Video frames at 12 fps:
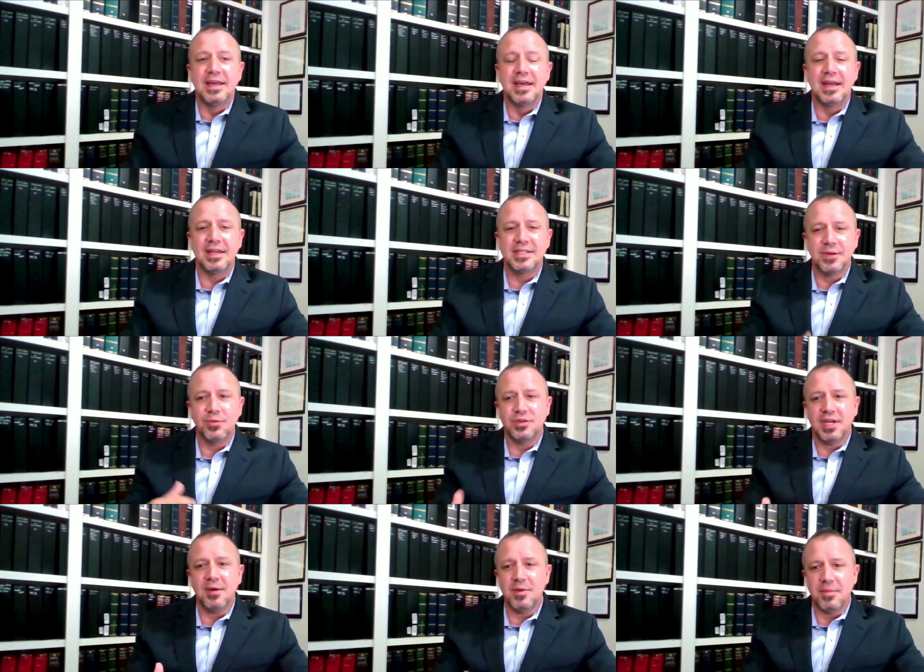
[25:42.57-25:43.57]
And I said, well,
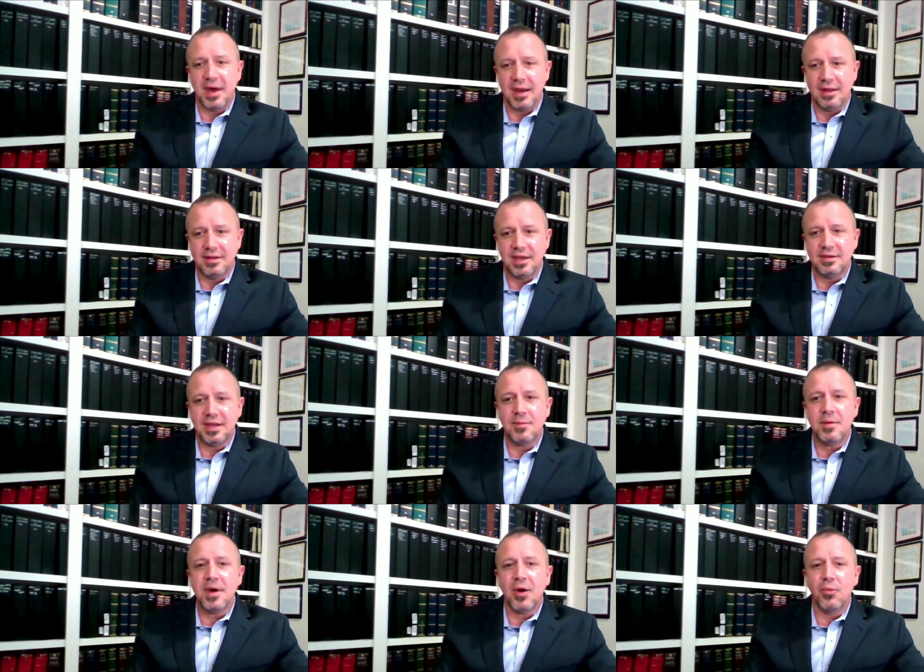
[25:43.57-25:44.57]
tell me about it. T- tell me
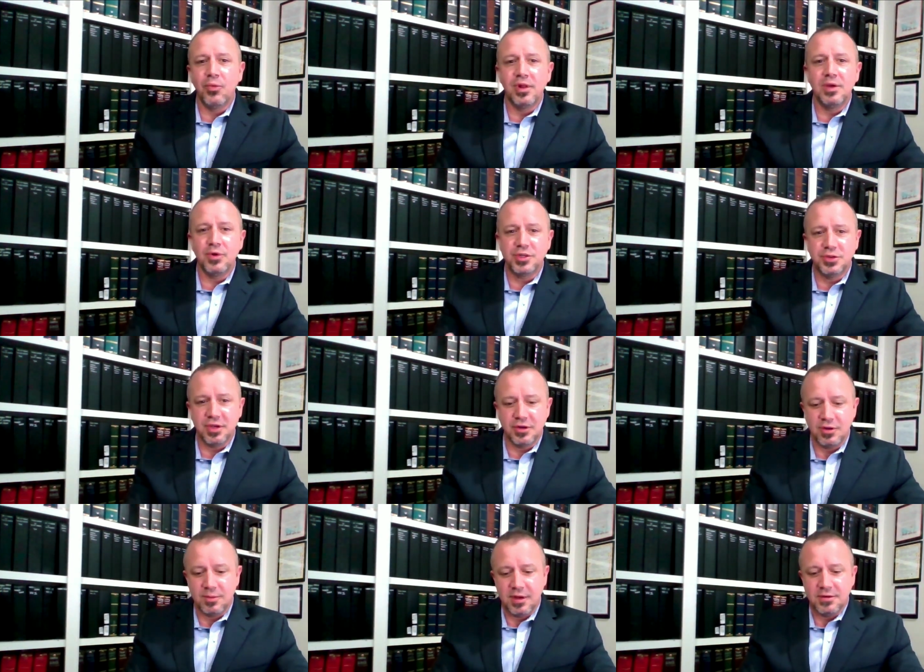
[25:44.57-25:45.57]
about really what you
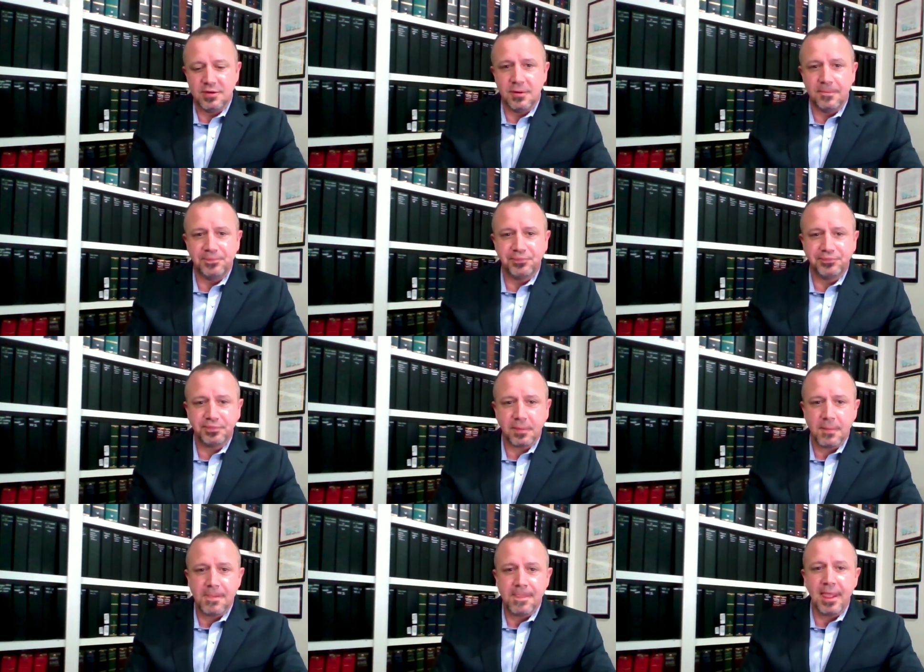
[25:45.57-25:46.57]
contributed to.
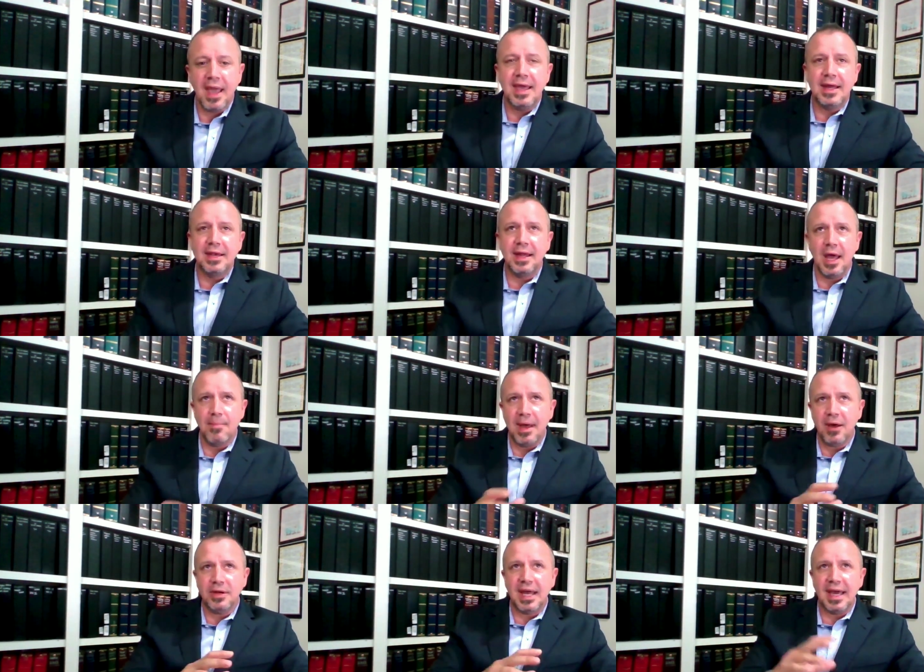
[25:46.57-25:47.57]
And
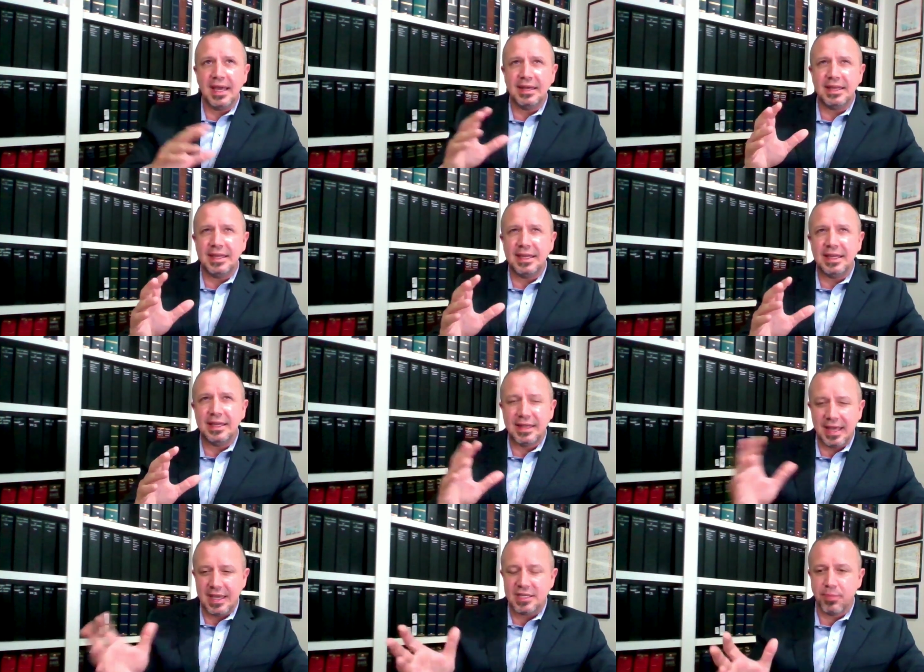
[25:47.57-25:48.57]
about 90
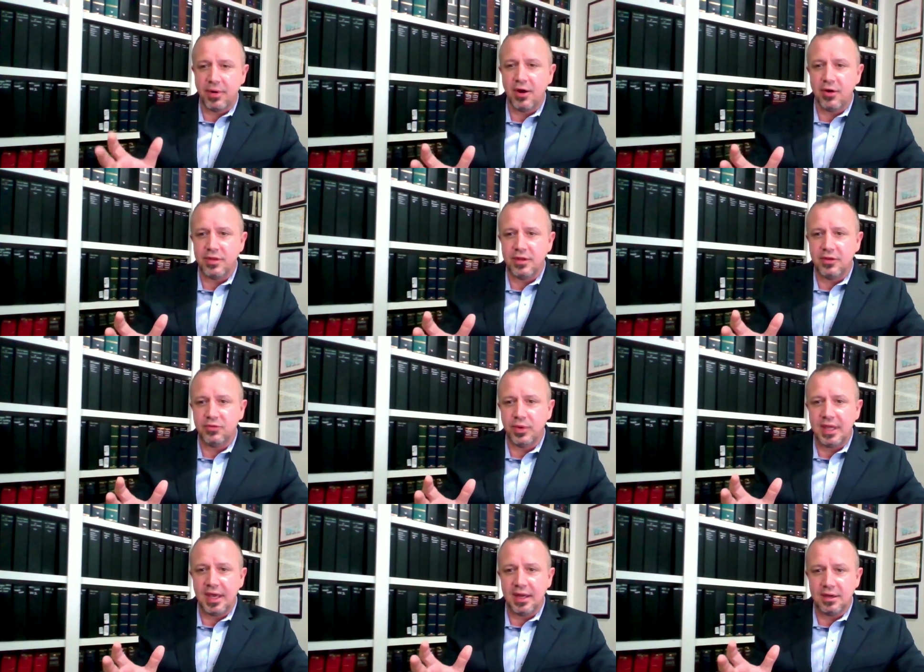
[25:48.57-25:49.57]
days prior to this, we
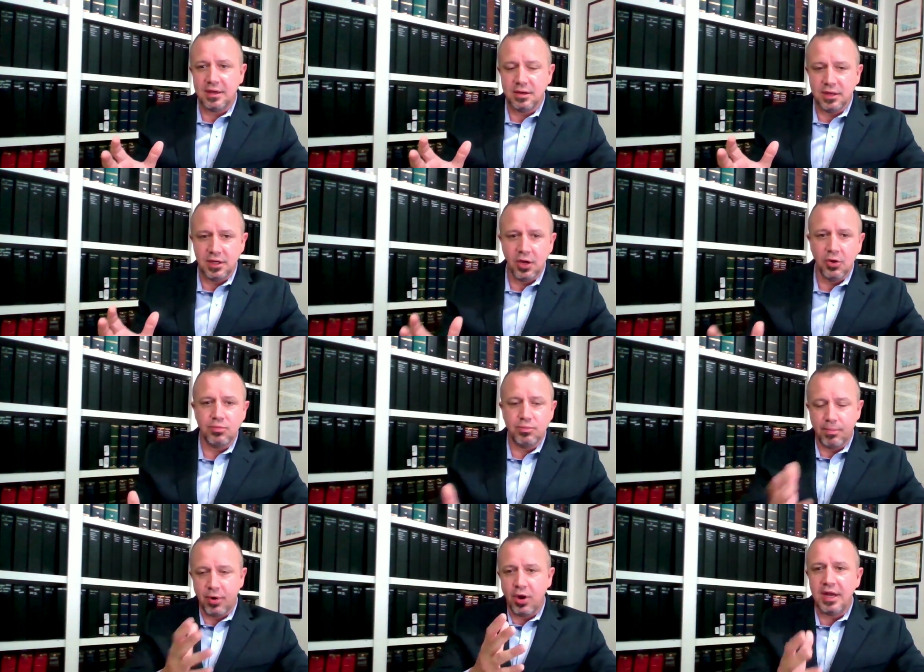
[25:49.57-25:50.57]
had, you know,
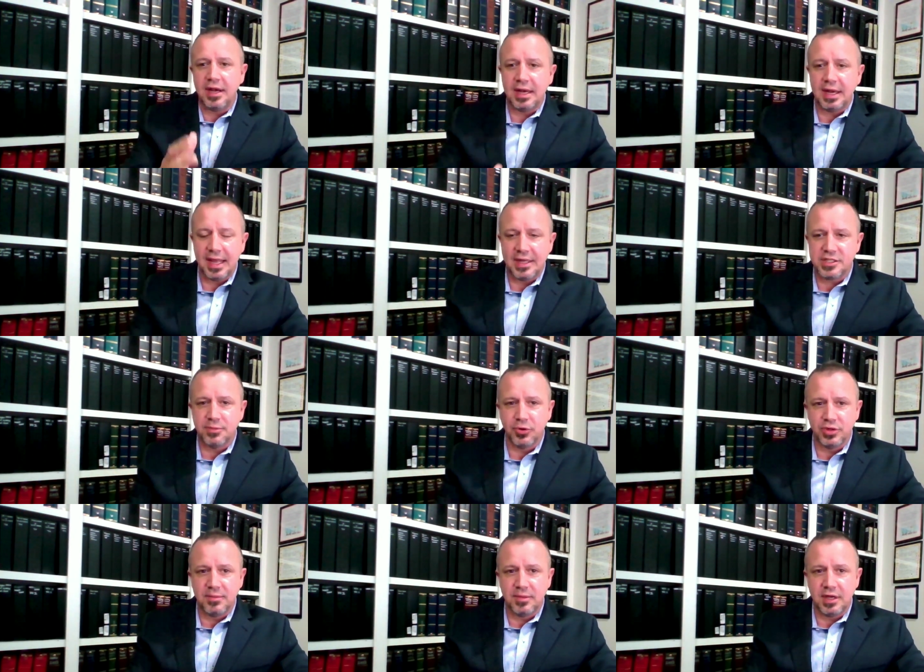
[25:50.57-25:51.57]
brought in enhanced
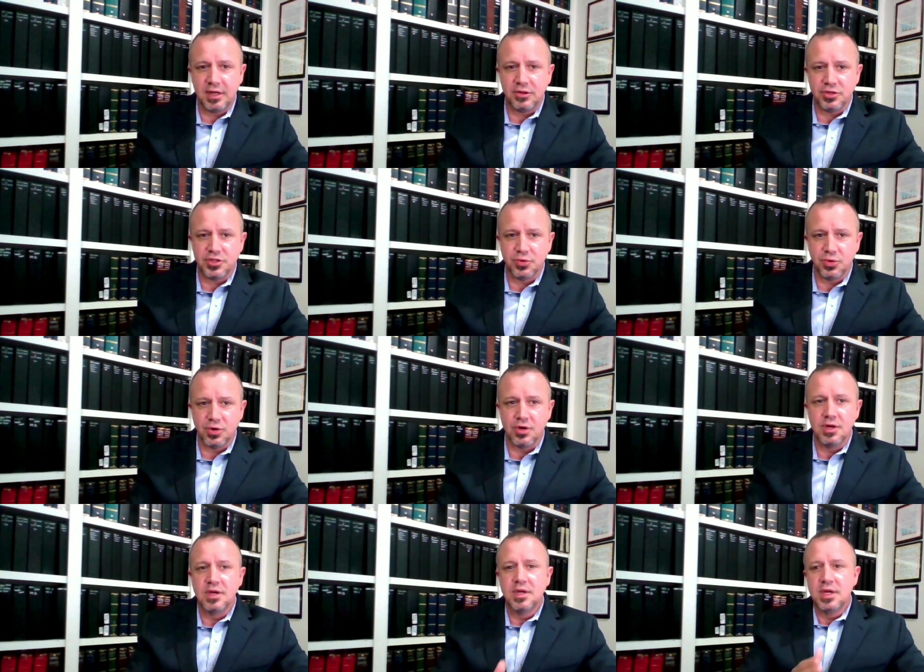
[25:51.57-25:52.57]
multimedia in their store
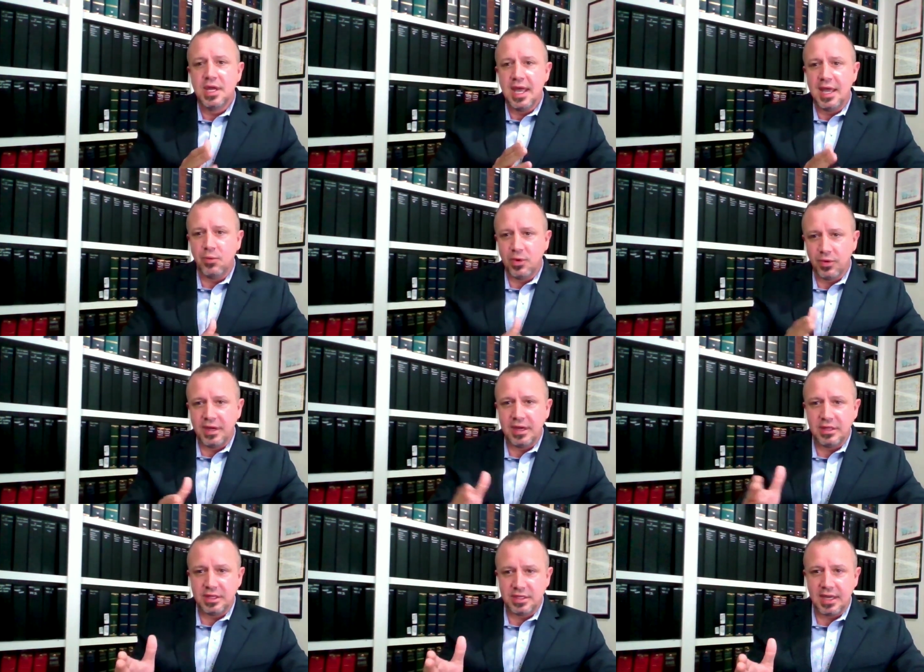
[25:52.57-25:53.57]
and we were
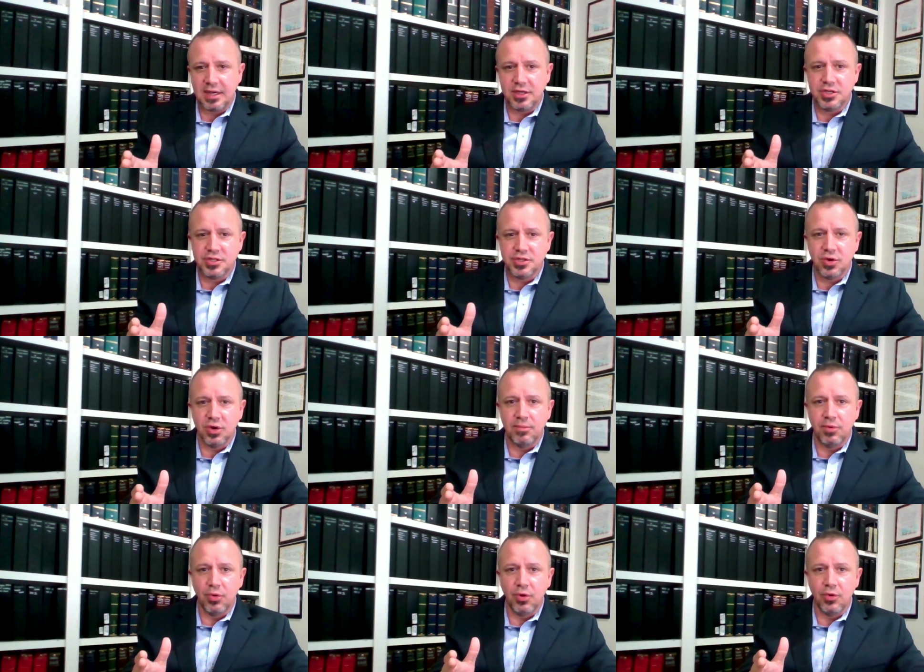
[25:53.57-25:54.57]
getting the technicians on
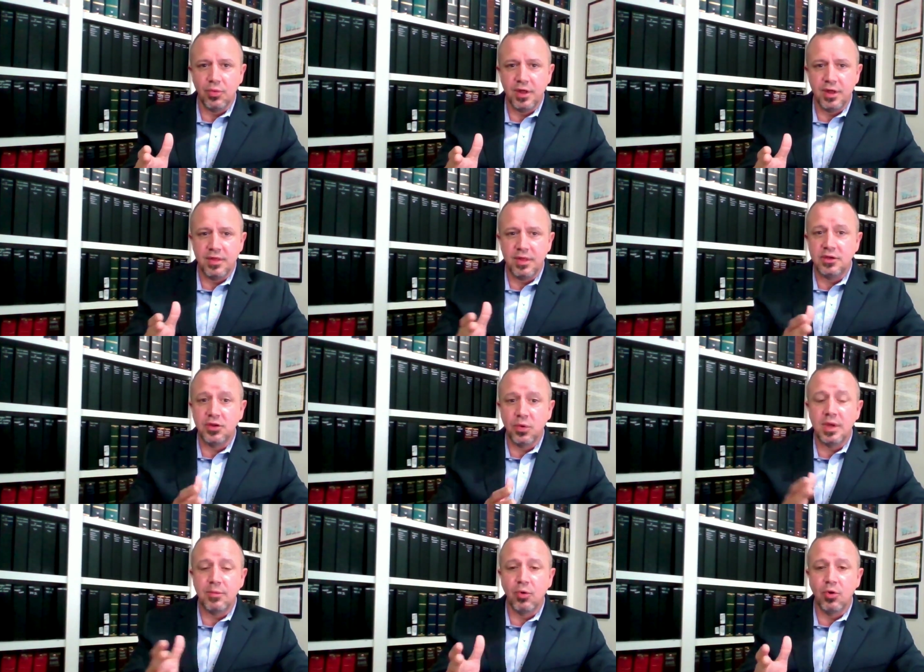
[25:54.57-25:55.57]
board with
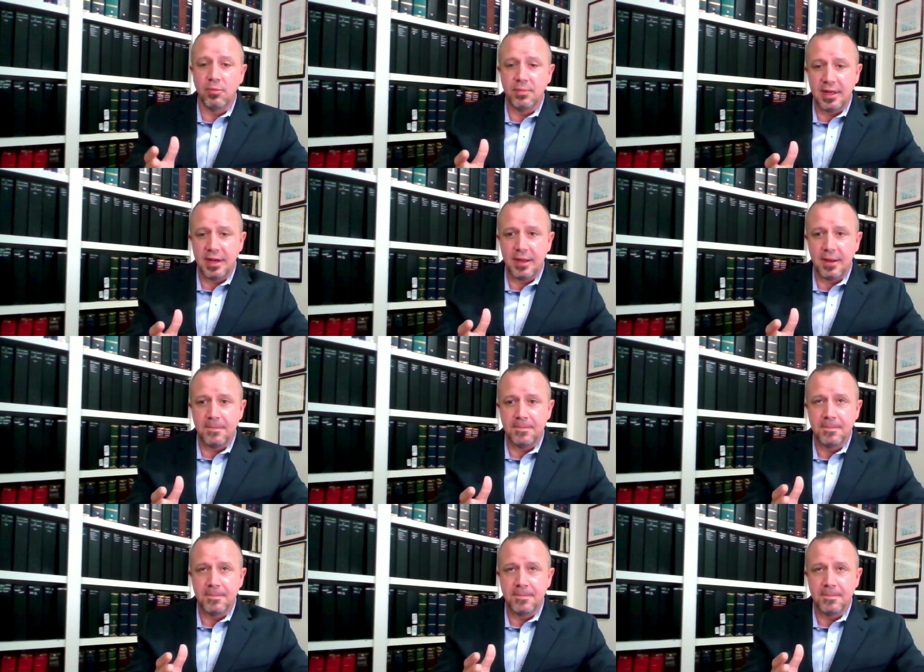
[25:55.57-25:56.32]
doing more media.